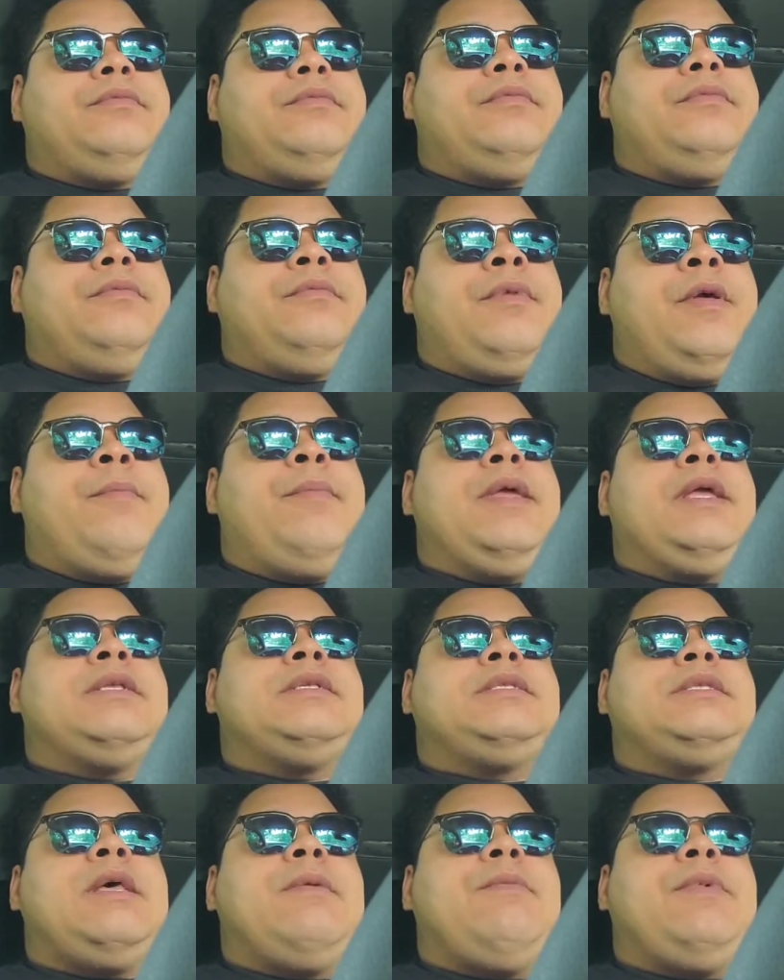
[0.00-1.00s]
but
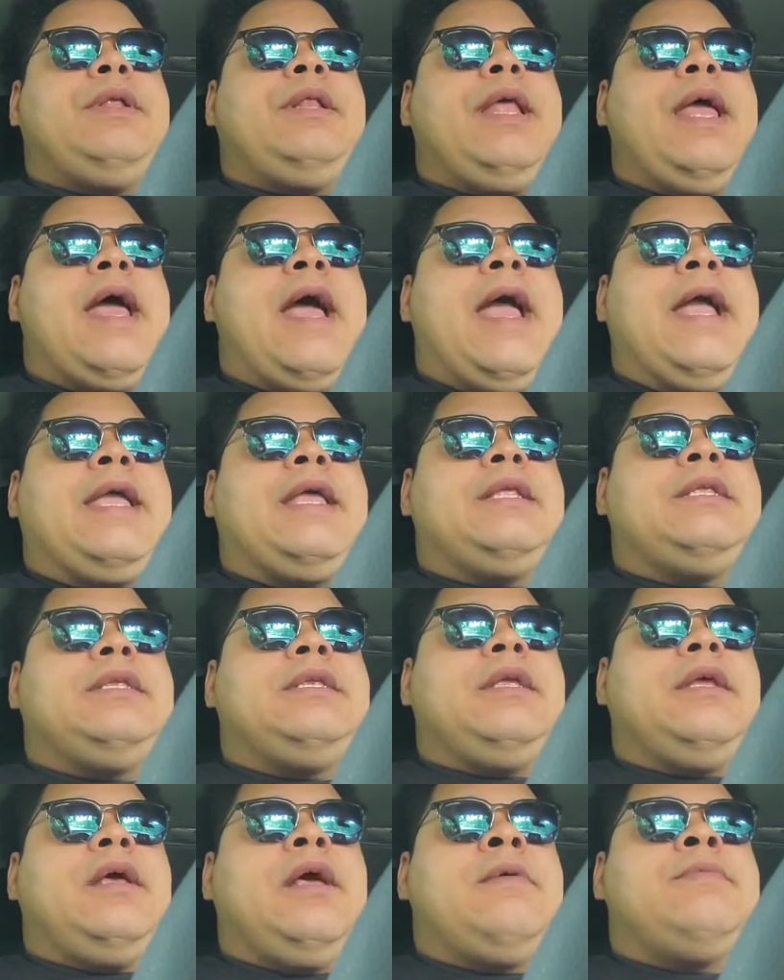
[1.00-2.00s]
being someone that I
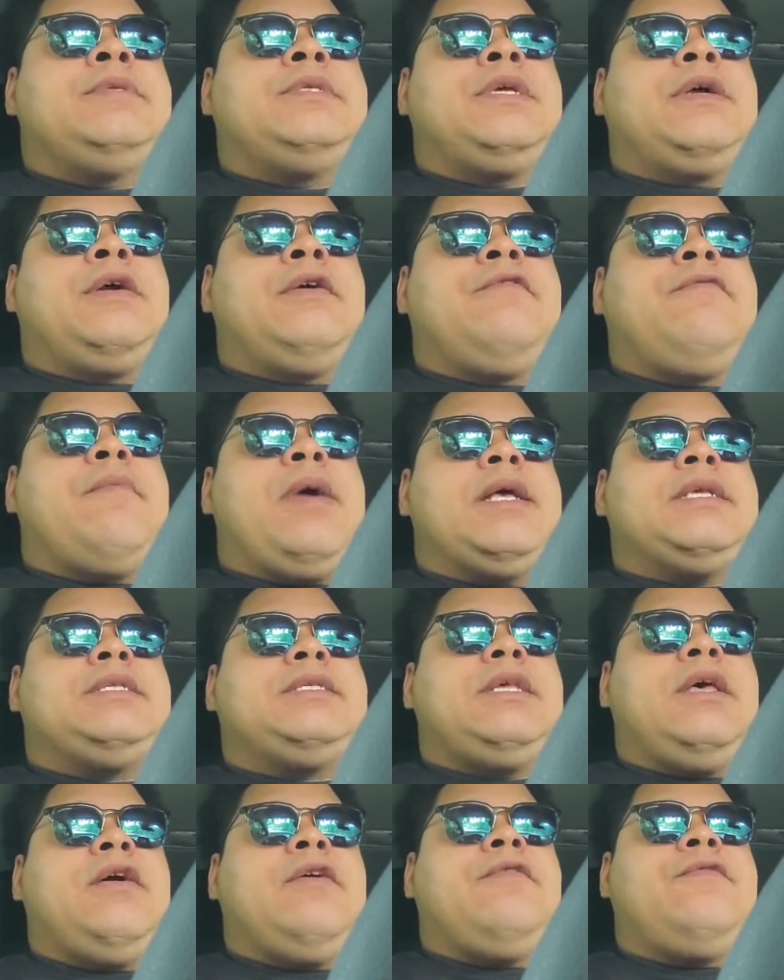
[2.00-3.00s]
can observe
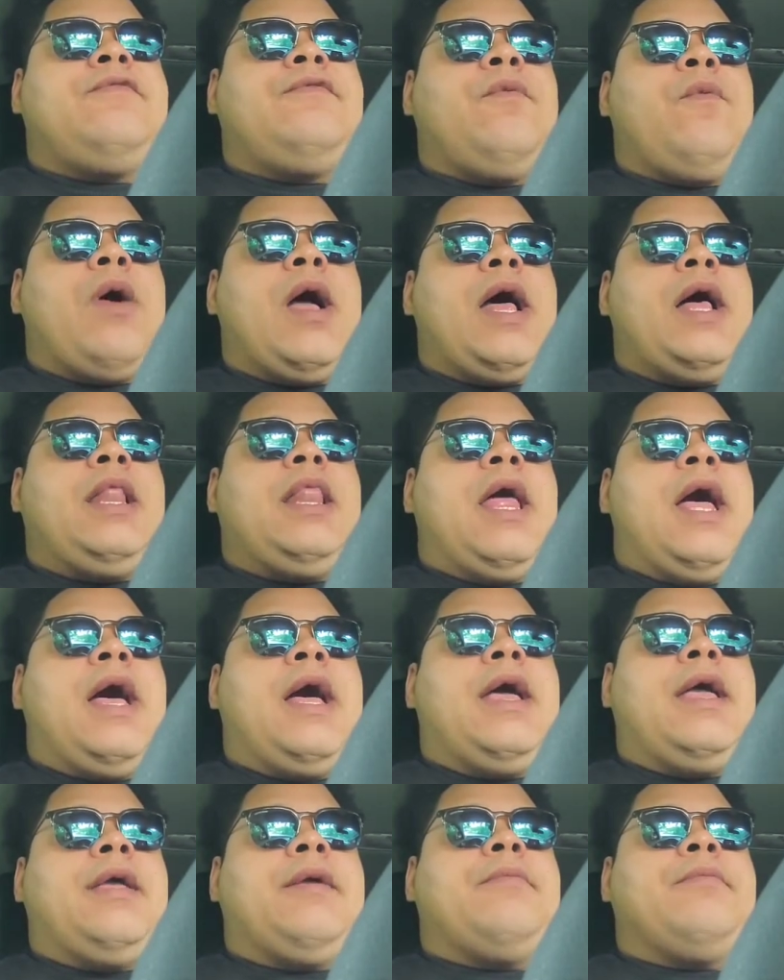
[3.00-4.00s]
myself while
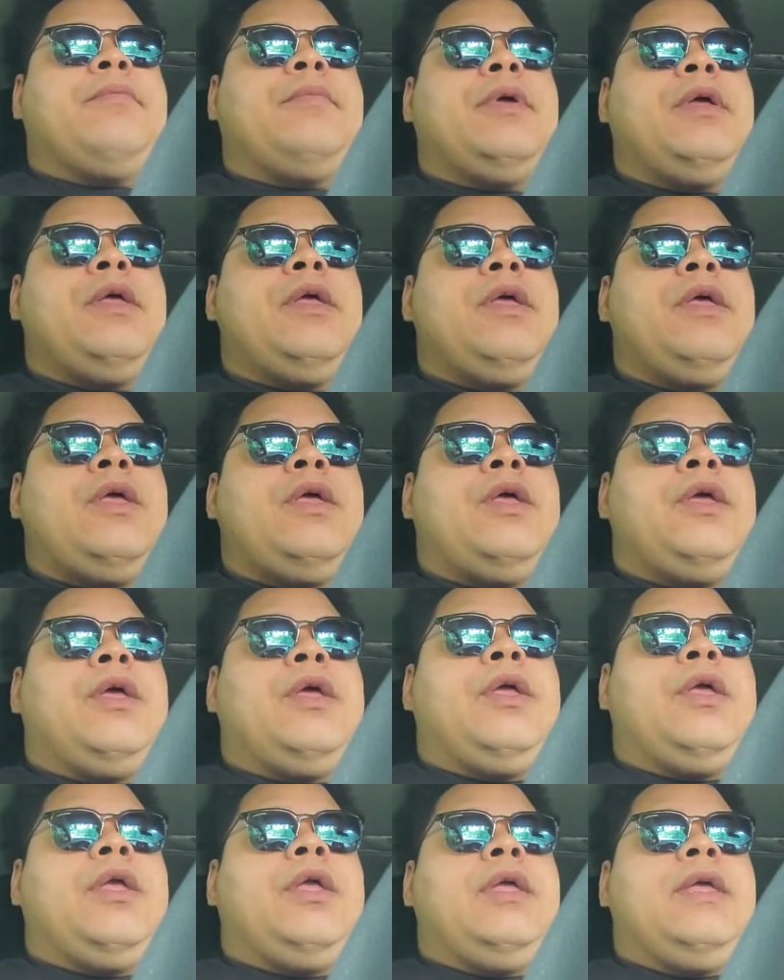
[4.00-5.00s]
I'm
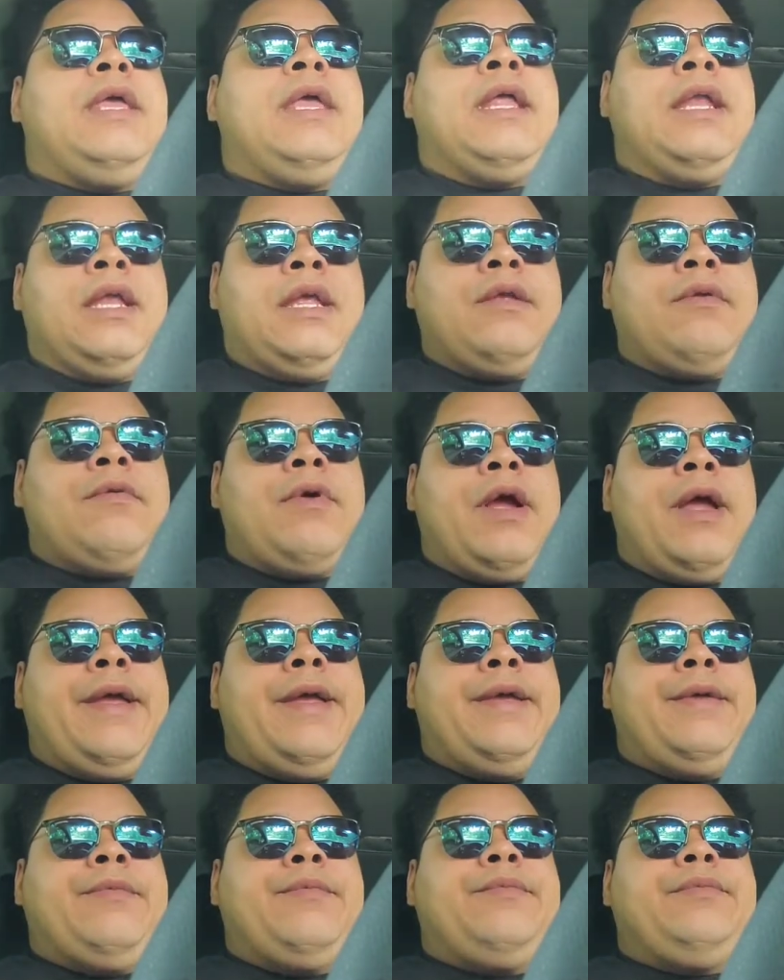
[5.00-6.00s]
in it,
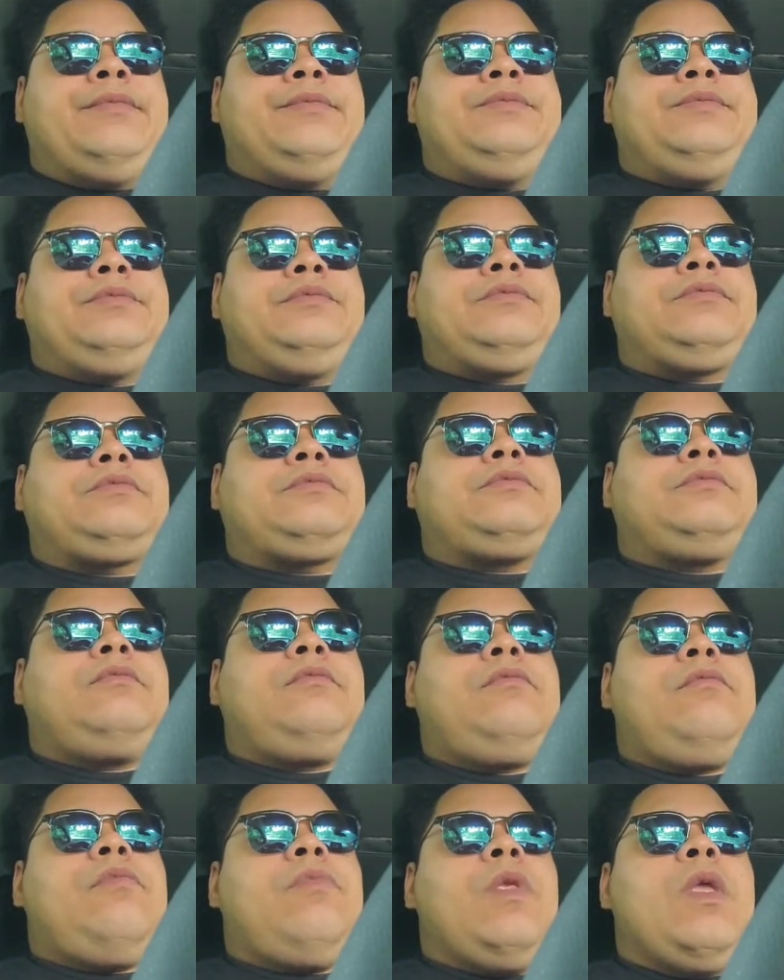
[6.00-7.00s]
right?
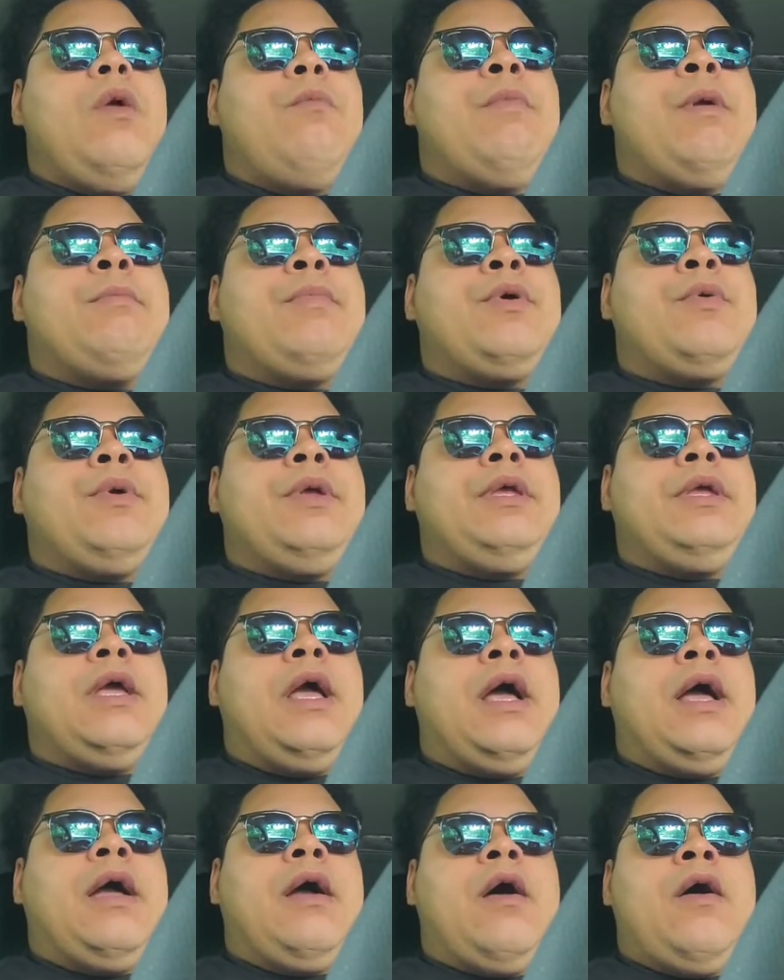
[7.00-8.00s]
Remember, we
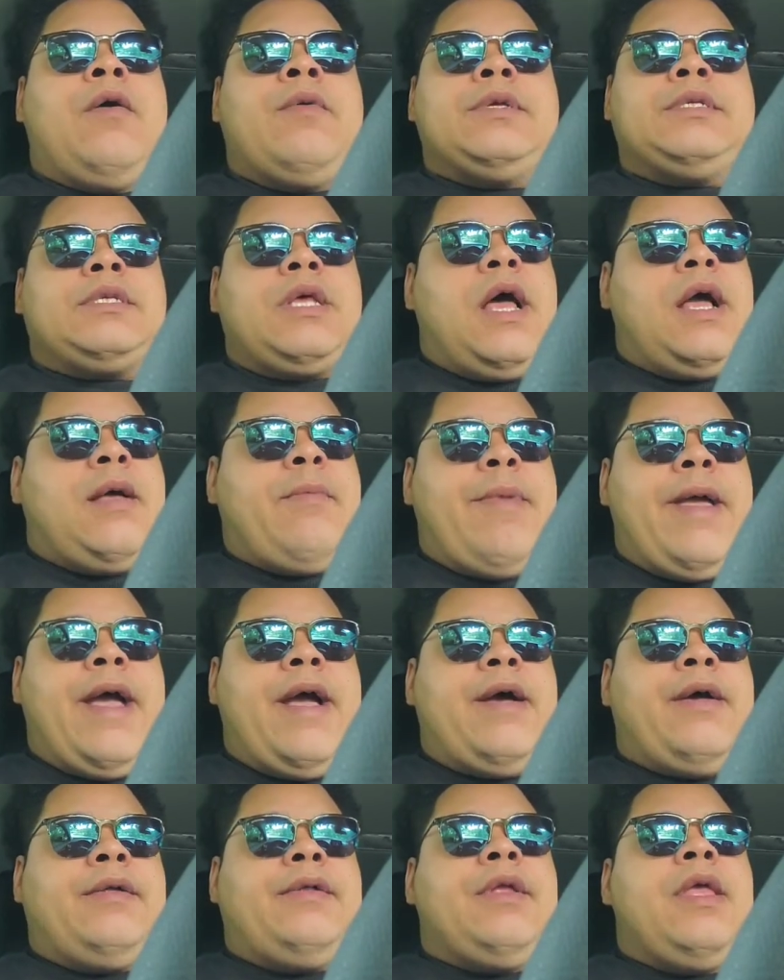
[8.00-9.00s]
always talk
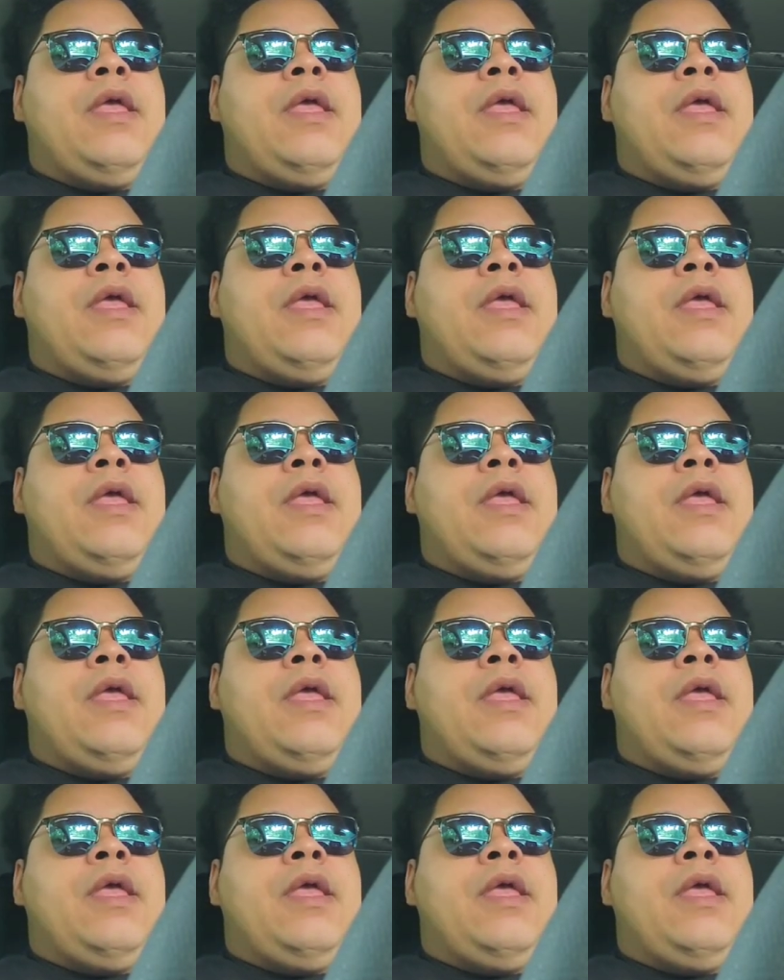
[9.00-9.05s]
about,